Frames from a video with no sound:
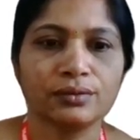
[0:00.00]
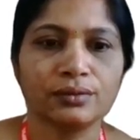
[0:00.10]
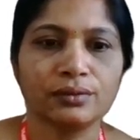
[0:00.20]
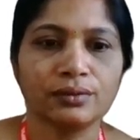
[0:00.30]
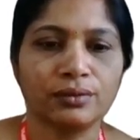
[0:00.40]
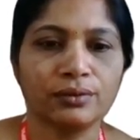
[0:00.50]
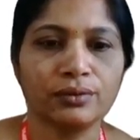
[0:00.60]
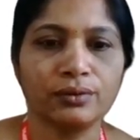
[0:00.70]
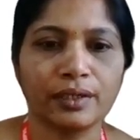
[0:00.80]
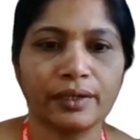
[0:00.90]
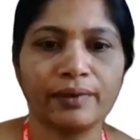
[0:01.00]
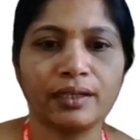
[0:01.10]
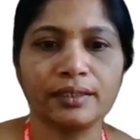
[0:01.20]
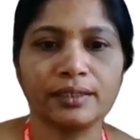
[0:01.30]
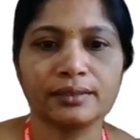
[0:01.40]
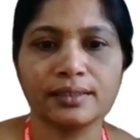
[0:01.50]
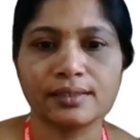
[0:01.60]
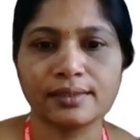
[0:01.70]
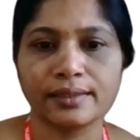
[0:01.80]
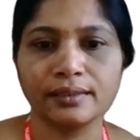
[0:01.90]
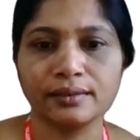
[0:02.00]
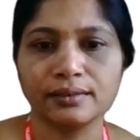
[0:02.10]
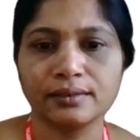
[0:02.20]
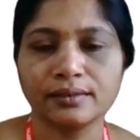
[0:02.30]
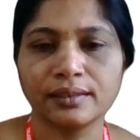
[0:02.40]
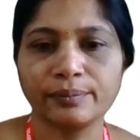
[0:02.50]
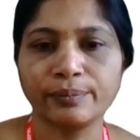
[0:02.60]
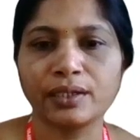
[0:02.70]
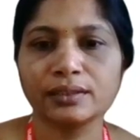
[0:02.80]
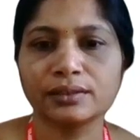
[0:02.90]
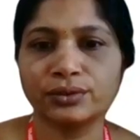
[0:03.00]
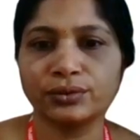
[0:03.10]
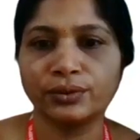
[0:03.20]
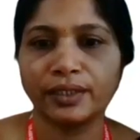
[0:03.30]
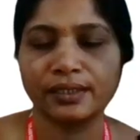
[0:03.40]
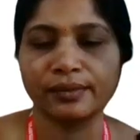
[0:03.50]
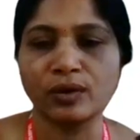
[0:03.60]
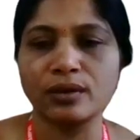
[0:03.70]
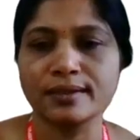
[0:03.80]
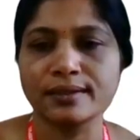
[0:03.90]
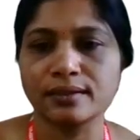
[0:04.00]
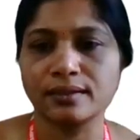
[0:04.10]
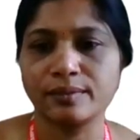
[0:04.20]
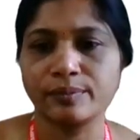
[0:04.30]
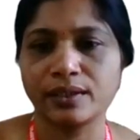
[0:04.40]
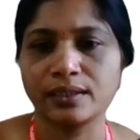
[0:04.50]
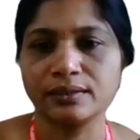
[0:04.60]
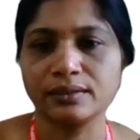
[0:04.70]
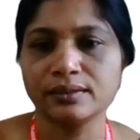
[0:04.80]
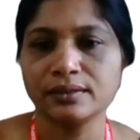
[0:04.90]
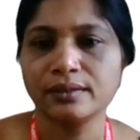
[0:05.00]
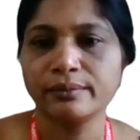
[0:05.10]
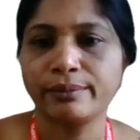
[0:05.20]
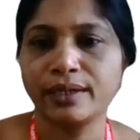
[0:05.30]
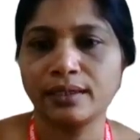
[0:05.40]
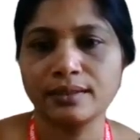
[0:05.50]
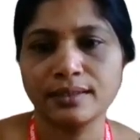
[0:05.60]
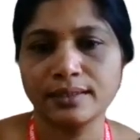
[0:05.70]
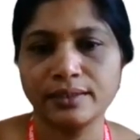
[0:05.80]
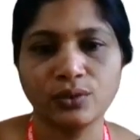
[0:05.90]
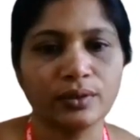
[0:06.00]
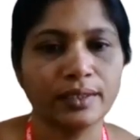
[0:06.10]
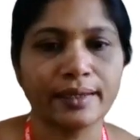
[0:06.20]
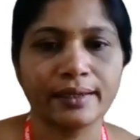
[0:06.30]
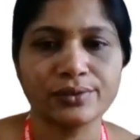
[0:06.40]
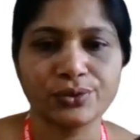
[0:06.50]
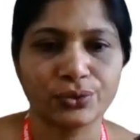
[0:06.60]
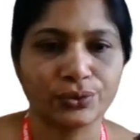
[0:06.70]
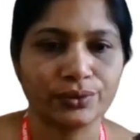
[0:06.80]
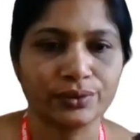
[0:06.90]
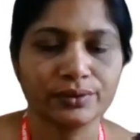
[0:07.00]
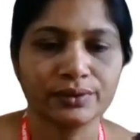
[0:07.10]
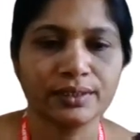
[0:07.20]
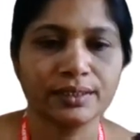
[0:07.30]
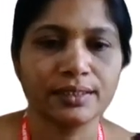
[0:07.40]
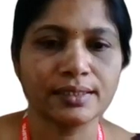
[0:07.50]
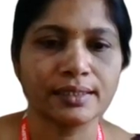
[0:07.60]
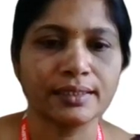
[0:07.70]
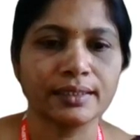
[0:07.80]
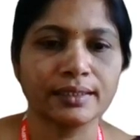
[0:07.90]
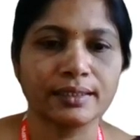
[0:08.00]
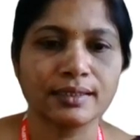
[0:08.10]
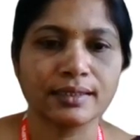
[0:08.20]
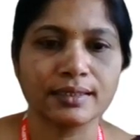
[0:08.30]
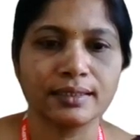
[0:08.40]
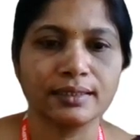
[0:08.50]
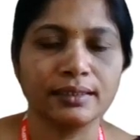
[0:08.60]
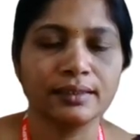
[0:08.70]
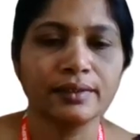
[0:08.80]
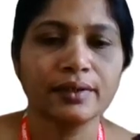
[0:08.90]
So to evaluate this thing, that path to a small circular path C naught as shown, that is integral C